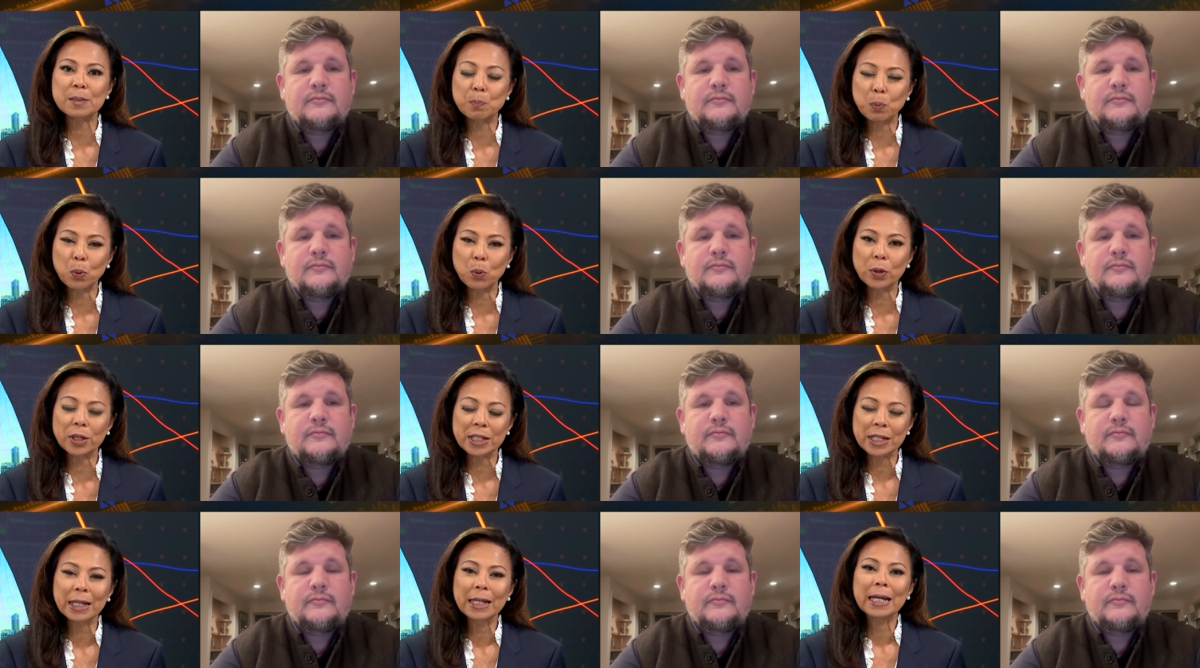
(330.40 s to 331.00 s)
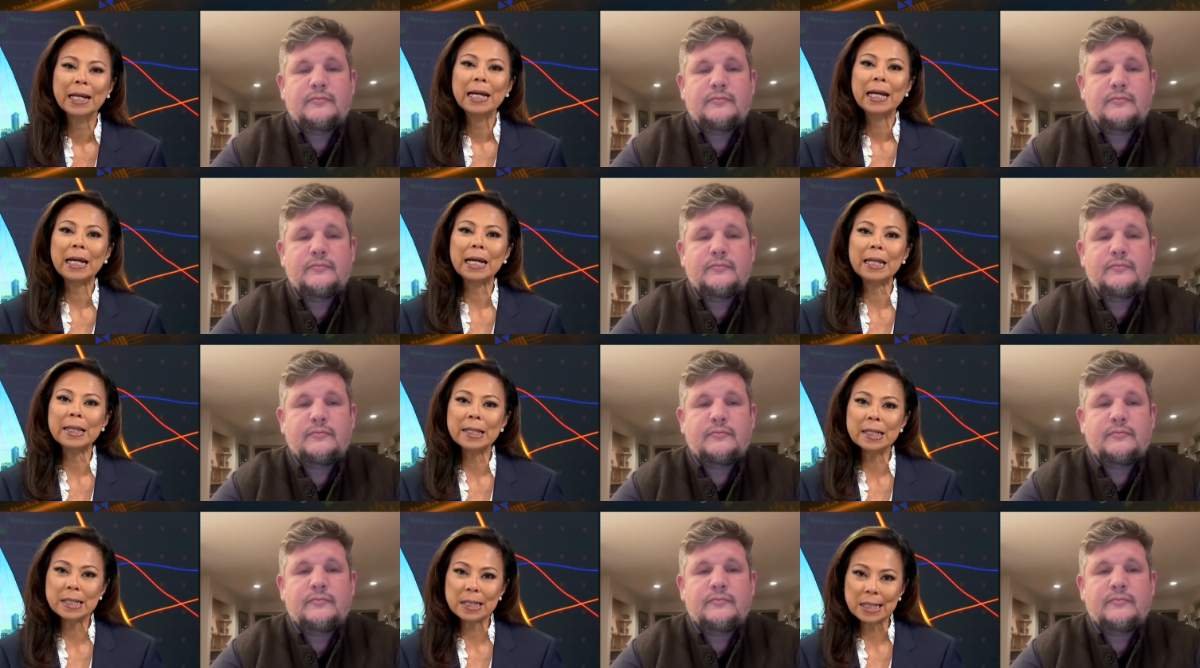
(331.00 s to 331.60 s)
Speaker 1: the support
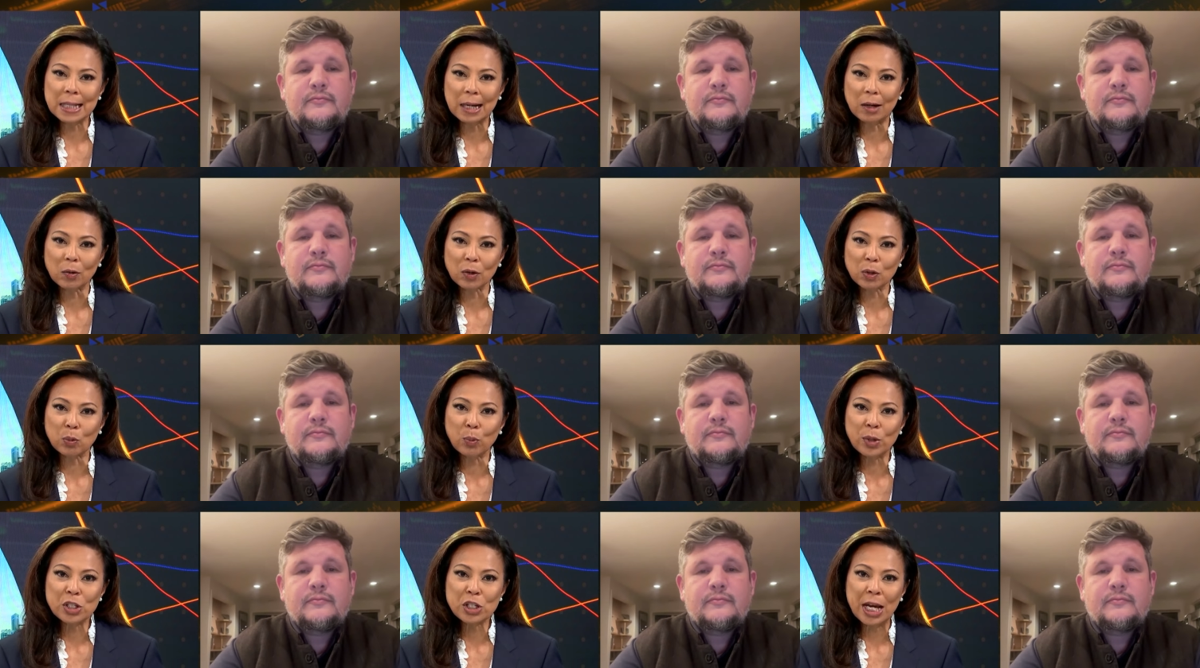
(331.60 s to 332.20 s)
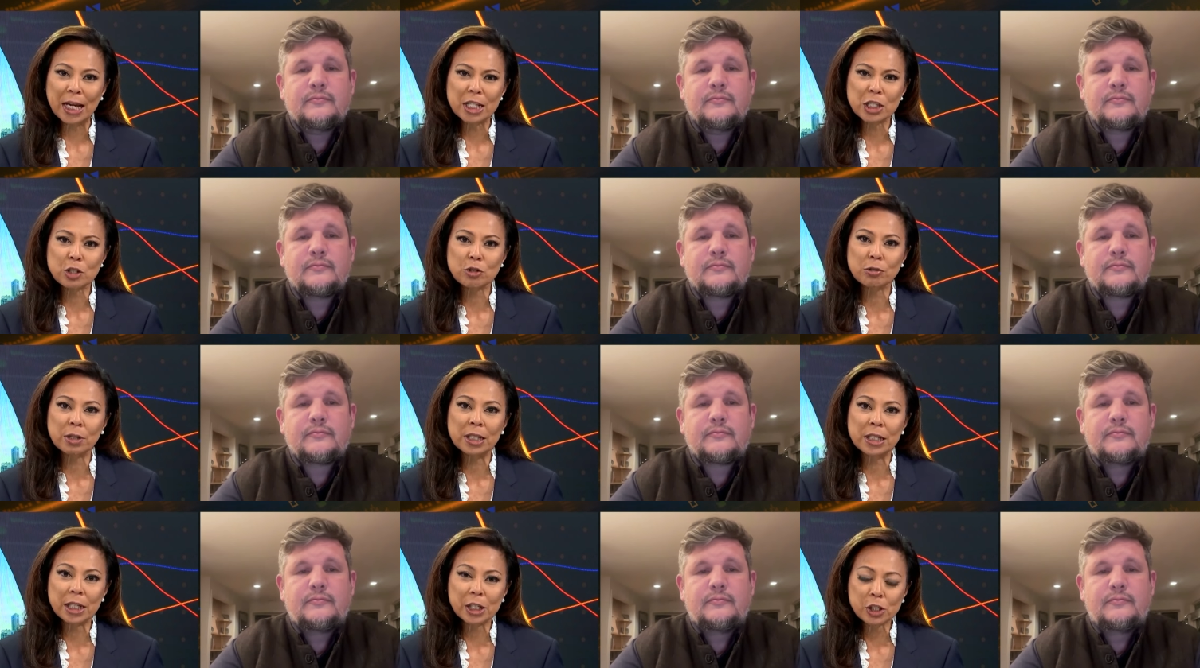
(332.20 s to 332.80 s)
in the South, which has
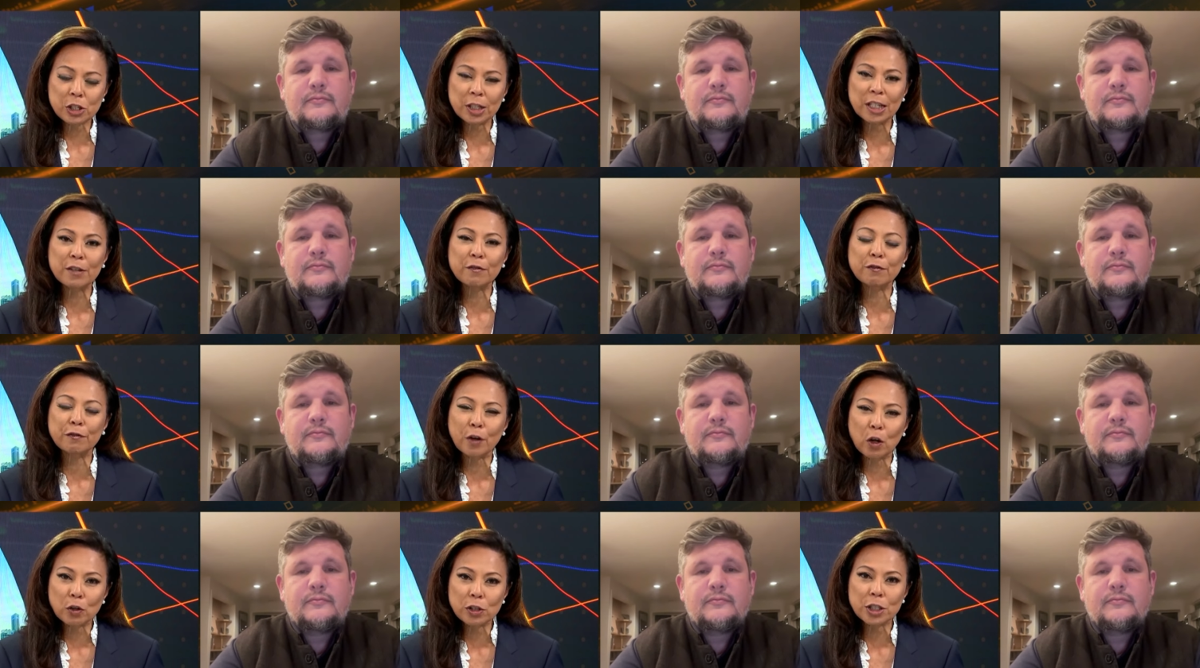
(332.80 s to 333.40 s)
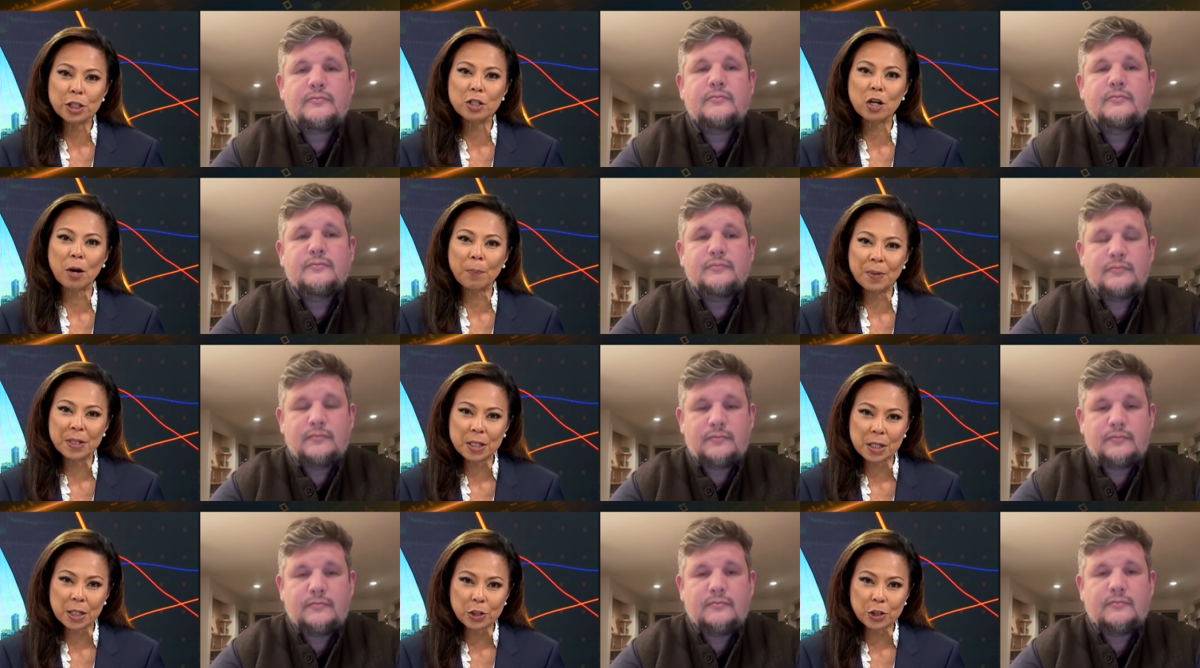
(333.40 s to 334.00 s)
traditionally voted
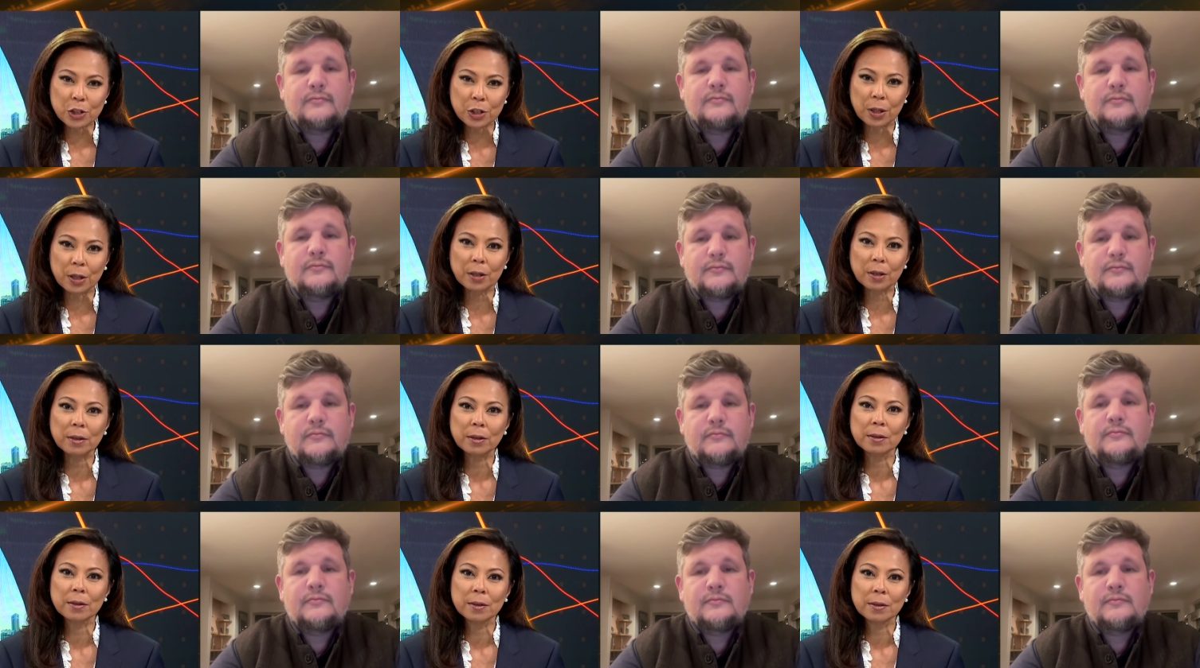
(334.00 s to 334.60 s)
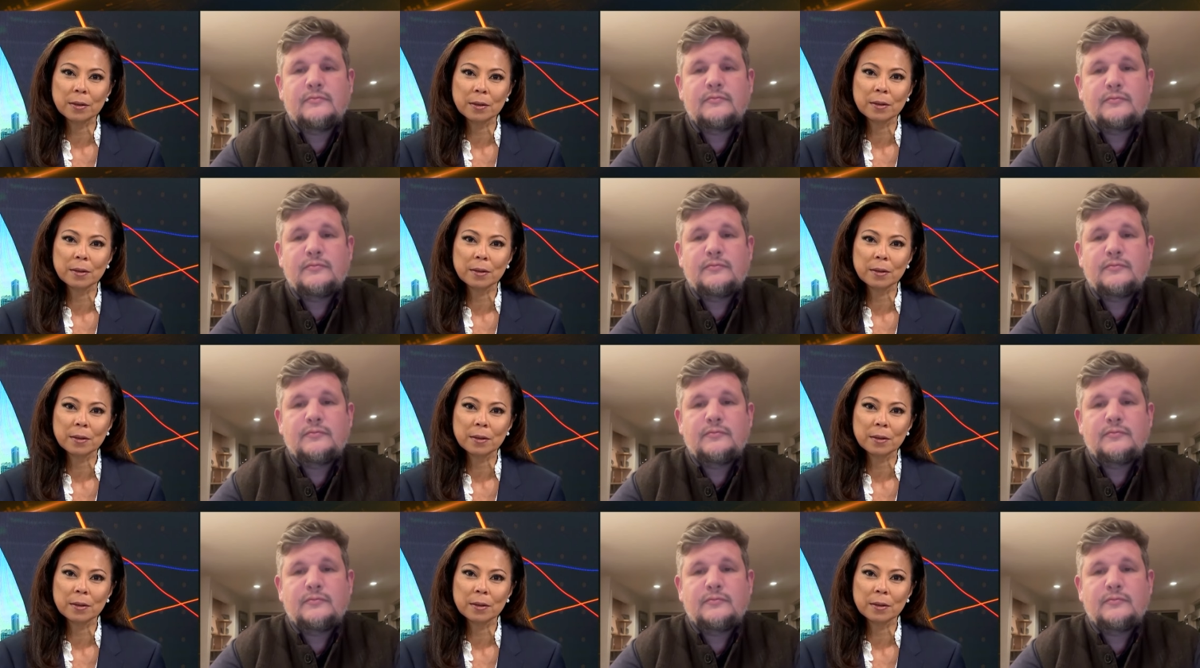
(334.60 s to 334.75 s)
opposition?